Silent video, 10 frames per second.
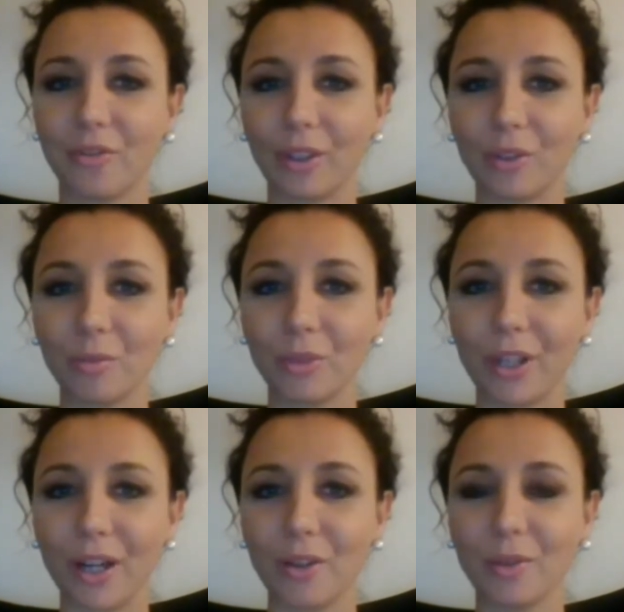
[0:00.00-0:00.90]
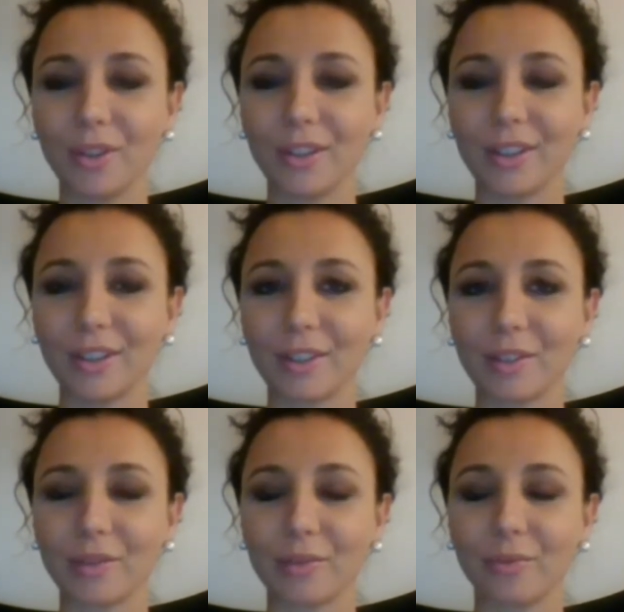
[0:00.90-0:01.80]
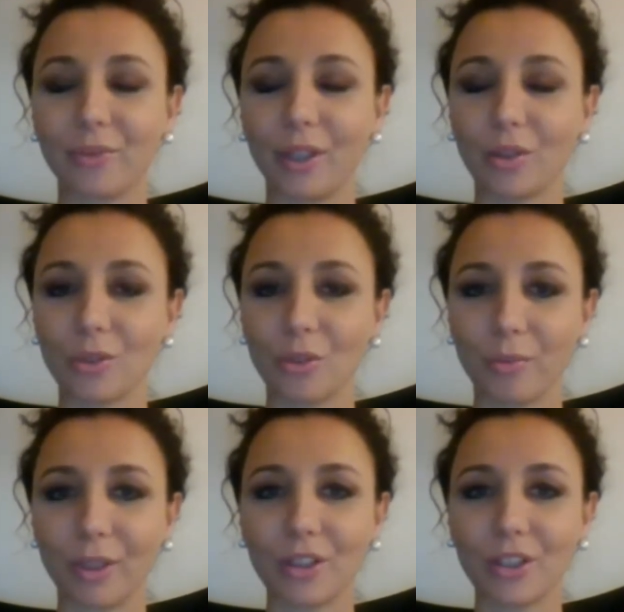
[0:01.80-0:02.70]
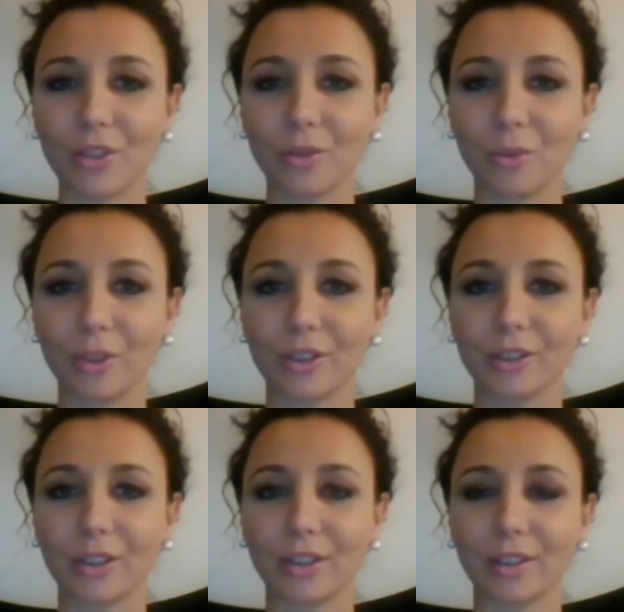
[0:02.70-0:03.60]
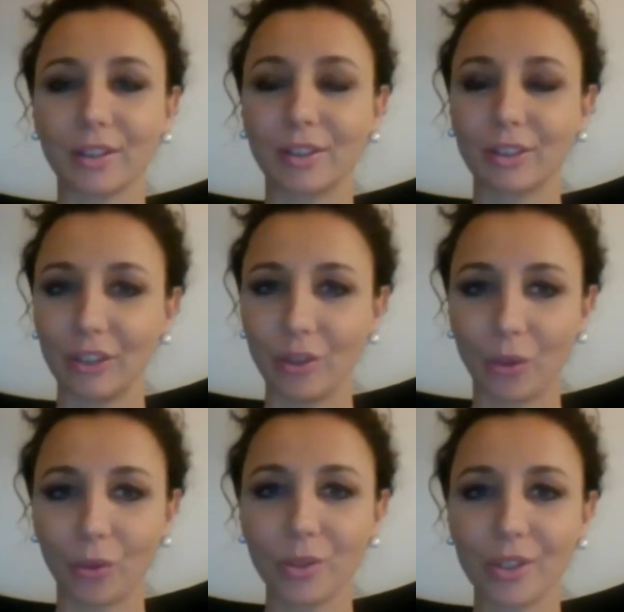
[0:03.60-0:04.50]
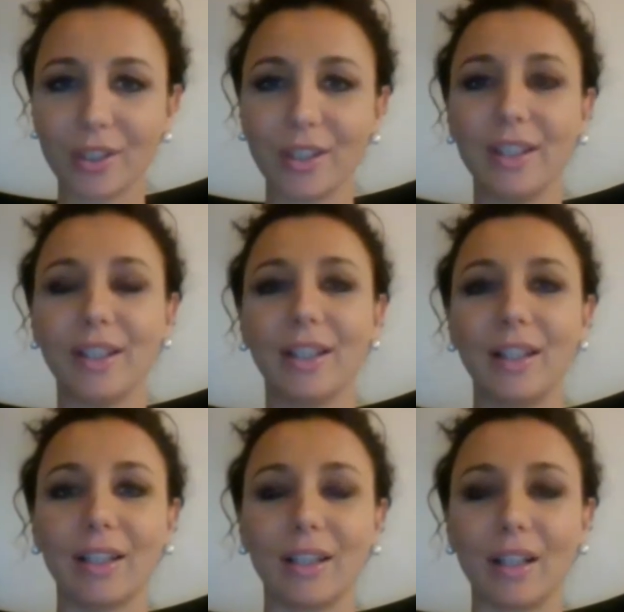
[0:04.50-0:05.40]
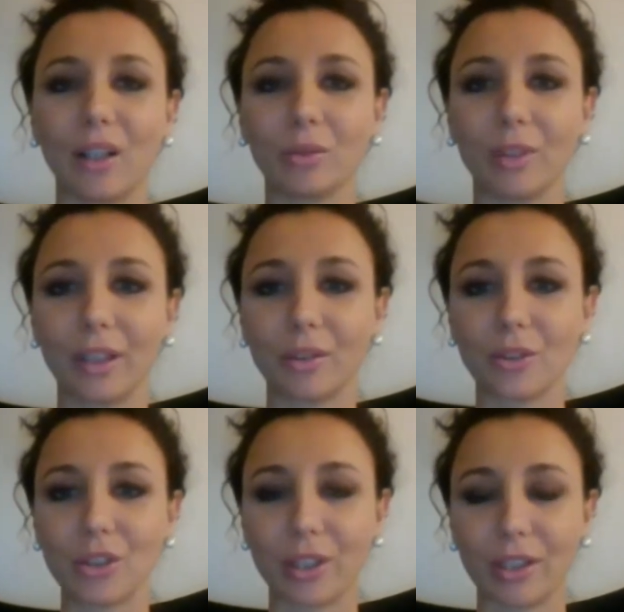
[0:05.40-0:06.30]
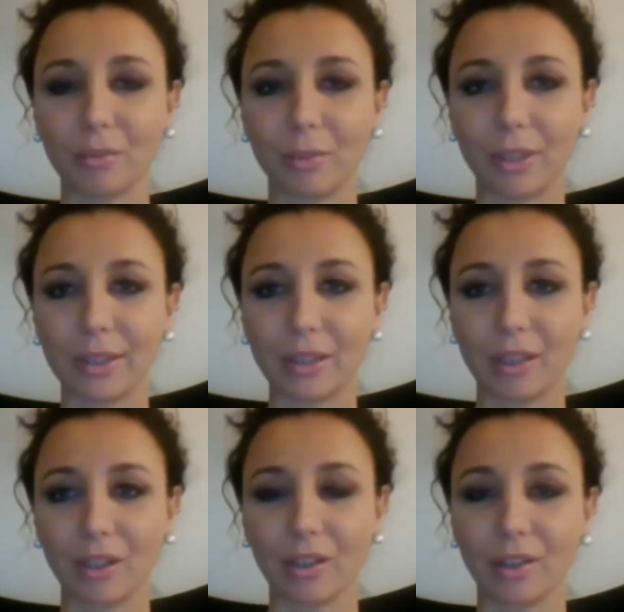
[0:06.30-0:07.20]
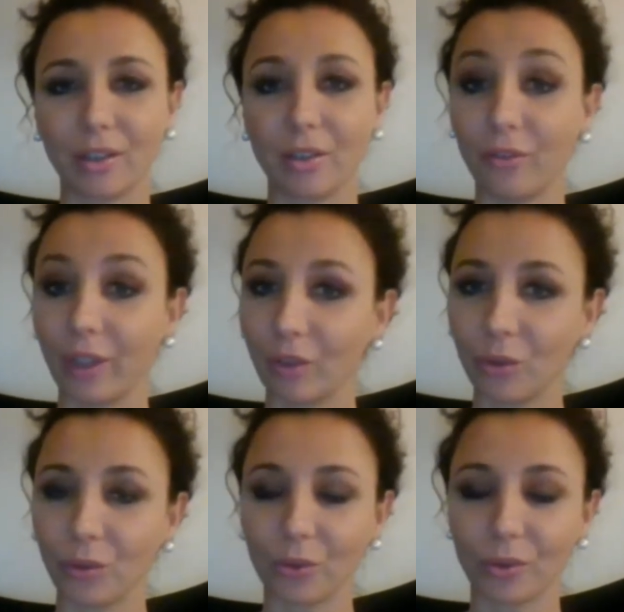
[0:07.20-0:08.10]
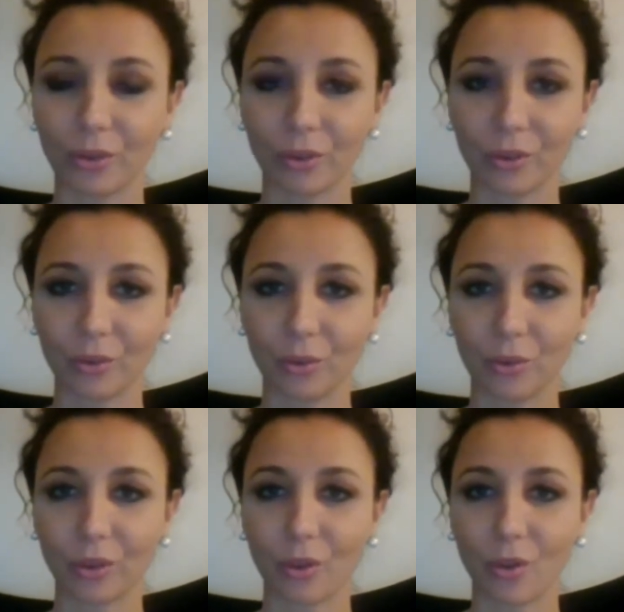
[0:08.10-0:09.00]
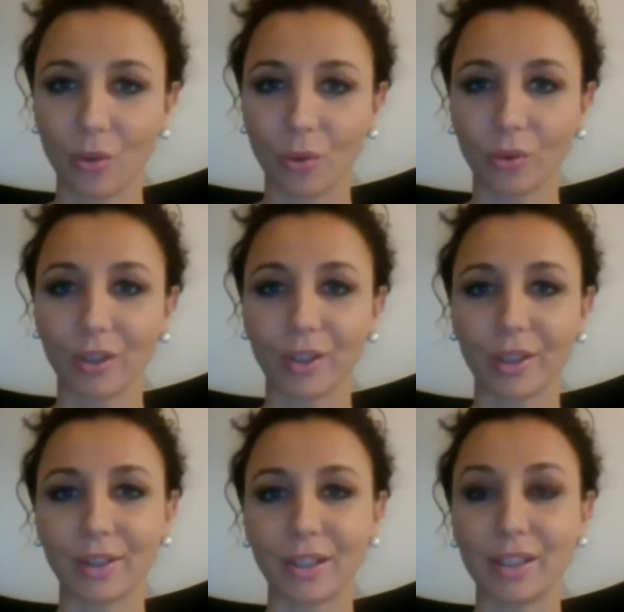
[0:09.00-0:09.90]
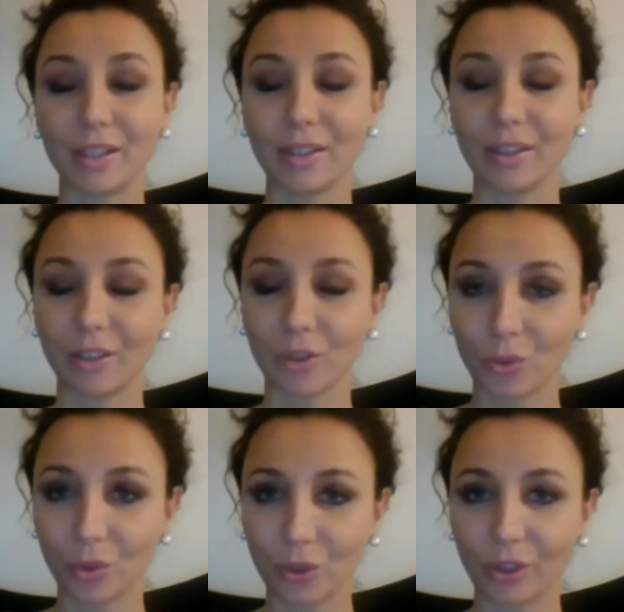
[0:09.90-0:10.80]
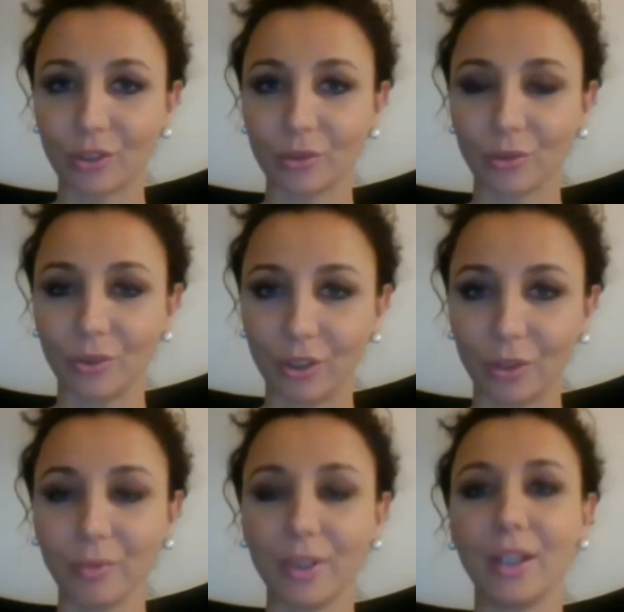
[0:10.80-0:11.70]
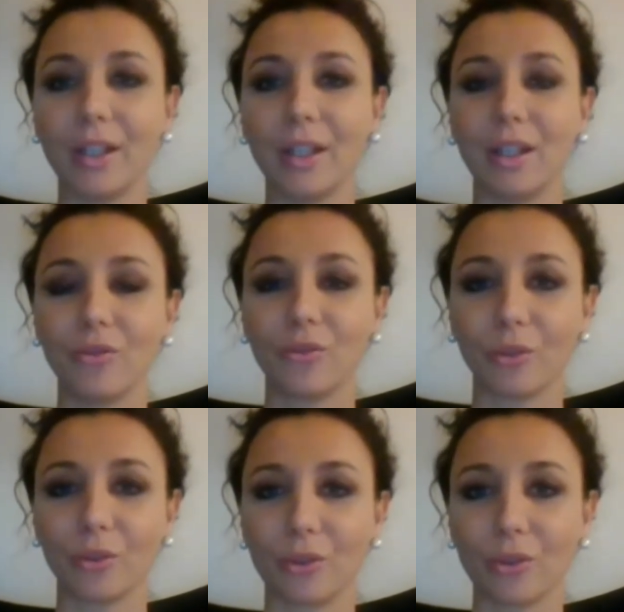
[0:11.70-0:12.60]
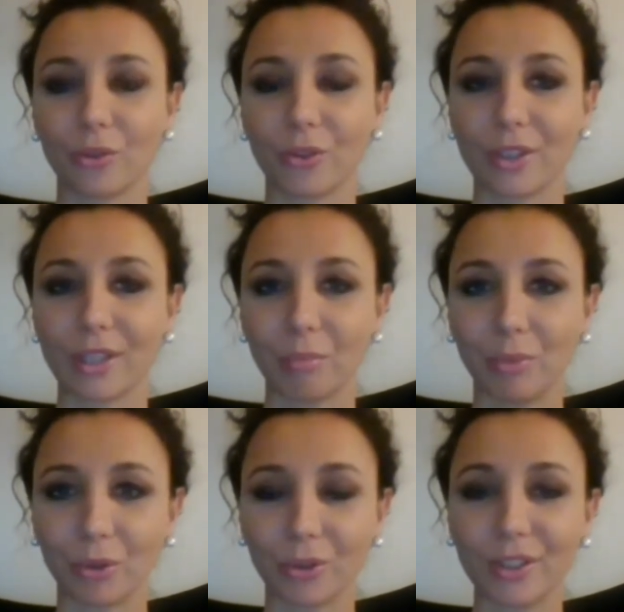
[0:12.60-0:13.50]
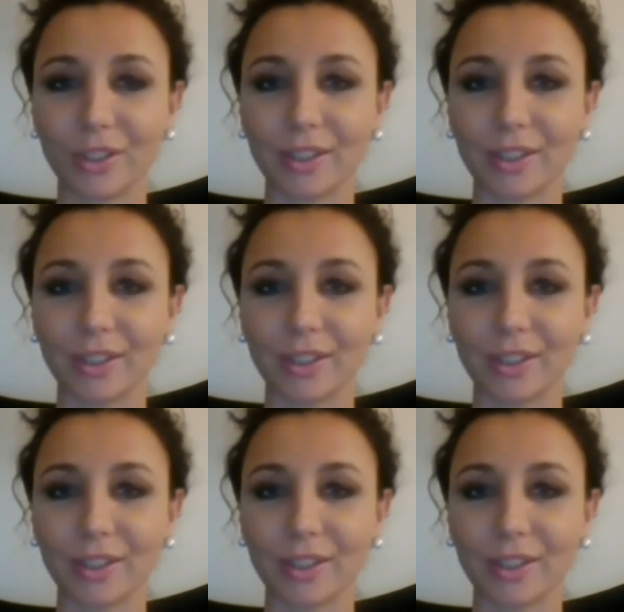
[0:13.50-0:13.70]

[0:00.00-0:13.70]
Thank you, Michał. Thank you so much. You were the great host. I would like to start by saying thank you to the whole Kosciuszko Institute team for your support.